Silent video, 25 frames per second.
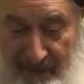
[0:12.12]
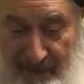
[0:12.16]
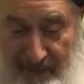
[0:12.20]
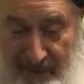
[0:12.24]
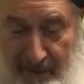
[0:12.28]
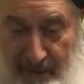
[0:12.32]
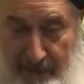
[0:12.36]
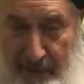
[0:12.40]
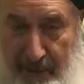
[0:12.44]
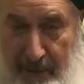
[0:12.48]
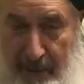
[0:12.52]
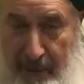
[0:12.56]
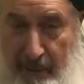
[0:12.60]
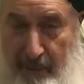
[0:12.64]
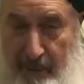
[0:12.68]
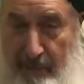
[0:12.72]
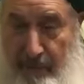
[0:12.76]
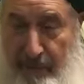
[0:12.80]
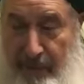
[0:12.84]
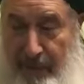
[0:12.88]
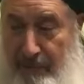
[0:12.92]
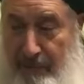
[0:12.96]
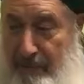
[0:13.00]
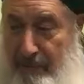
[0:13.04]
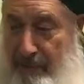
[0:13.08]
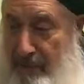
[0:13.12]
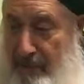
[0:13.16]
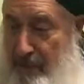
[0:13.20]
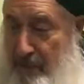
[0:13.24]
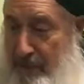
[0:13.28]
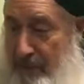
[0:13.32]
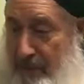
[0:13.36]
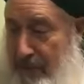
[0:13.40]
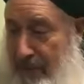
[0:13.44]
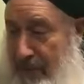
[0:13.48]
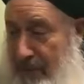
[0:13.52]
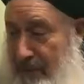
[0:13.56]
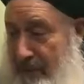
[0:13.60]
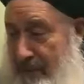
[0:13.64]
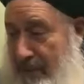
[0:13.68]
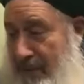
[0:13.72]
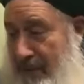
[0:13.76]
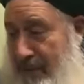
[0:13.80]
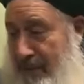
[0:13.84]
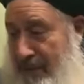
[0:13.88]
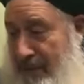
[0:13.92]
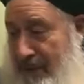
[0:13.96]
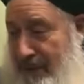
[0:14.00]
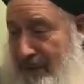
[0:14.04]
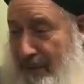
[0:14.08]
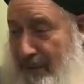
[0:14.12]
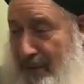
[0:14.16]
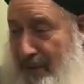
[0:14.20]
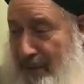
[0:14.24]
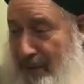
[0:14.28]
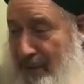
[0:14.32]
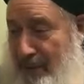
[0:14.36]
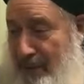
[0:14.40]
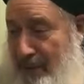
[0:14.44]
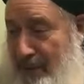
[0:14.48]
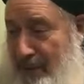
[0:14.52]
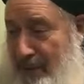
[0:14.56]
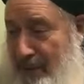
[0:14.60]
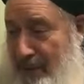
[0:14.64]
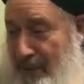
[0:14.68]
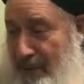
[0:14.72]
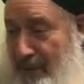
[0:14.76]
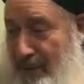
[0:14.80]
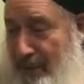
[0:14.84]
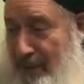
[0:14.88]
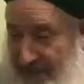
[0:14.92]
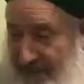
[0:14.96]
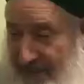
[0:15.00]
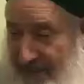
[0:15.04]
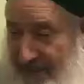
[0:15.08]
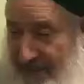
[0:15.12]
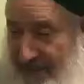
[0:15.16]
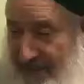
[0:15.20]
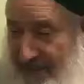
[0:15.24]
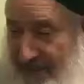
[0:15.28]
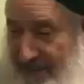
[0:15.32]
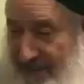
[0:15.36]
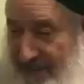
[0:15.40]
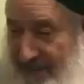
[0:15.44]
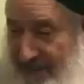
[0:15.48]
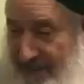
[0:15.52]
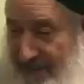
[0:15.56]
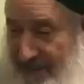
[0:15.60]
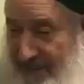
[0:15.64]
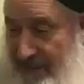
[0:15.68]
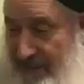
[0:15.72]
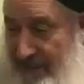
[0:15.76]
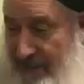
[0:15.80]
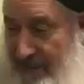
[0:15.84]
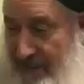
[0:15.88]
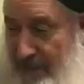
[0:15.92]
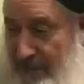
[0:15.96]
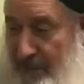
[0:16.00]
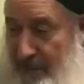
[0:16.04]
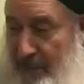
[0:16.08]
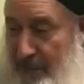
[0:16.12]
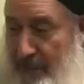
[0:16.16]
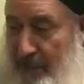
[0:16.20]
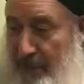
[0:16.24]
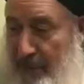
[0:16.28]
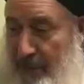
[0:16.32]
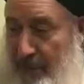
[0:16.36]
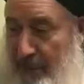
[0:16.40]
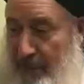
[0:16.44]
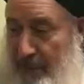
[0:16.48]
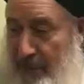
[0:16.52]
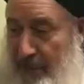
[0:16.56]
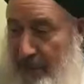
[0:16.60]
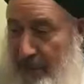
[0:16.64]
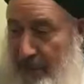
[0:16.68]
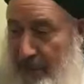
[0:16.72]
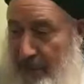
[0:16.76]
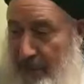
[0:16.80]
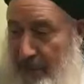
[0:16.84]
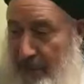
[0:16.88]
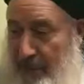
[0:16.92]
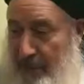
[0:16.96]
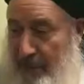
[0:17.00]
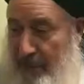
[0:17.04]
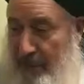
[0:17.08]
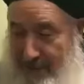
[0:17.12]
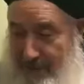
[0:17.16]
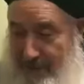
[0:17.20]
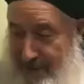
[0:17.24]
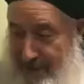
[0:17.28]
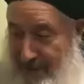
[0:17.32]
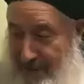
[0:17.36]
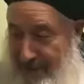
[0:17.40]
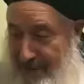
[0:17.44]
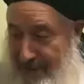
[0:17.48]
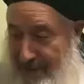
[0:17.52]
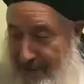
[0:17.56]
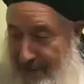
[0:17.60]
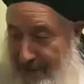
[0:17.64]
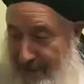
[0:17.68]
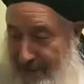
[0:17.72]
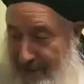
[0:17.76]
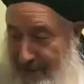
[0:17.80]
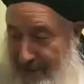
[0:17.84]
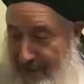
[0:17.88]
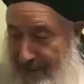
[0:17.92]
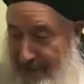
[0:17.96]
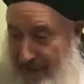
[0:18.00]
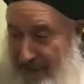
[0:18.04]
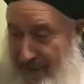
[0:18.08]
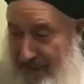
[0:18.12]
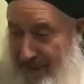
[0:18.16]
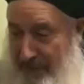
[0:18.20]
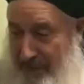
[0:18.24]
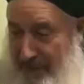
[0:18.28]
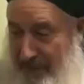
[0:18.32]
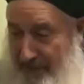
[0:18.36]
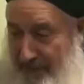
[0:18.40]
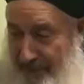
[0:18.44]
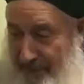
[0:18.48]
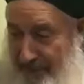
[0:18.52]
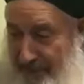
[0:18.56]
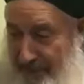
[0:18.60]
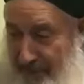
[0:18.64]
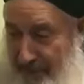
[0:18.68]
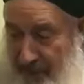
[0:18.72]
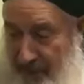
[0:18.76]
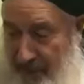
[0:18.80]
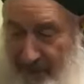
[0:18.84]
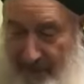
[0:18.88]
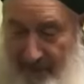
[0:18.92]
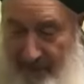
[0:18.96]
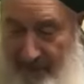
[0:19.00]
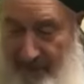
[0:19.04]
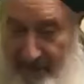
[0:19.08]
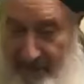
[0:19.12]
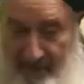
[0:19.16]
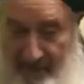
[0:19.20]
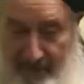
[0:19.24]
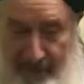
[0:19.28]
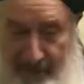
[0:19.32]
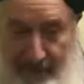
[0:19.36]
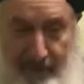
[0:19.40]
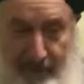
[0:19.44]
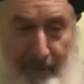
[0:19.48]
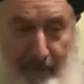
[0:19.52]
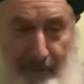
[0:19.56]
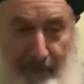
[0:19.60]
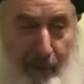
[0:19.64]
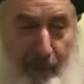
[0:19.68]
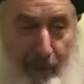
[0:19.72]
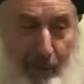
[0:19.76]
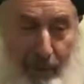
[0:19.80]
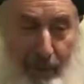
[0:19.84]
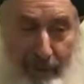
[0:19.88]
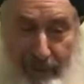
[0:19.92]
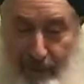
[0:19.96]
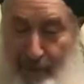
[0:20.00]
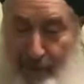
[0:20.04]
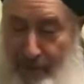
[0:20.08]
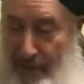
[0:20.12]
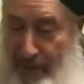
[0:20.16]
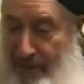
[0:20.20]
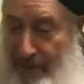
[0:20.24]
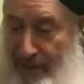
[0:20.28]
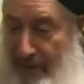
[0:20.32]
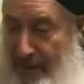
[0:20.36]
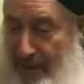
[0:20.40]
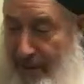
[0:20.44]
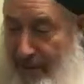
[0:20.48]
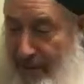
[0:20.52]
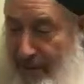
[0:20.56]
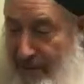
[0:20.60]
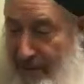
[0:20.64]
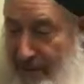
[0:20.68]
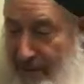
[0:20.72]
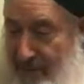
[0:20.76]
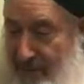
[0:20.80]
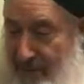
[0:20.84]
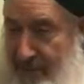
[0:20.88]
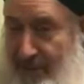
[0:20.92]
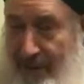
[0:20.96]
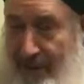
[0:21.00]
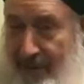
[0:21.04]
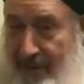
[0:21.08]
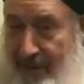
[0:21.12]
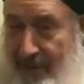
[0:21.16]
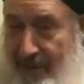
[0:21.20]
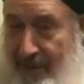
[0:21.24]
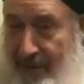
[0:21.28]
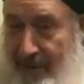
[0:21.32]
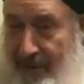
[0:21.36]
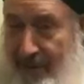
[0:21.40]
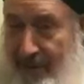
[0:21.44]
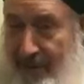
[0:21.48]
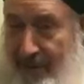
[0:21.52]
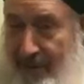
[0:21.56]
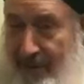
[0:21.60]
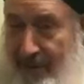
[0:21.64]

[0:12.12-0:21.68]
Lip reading: you become famous, you become exposed. All your faults, people can see it. When you're no one, no one cares. Everything is hidden.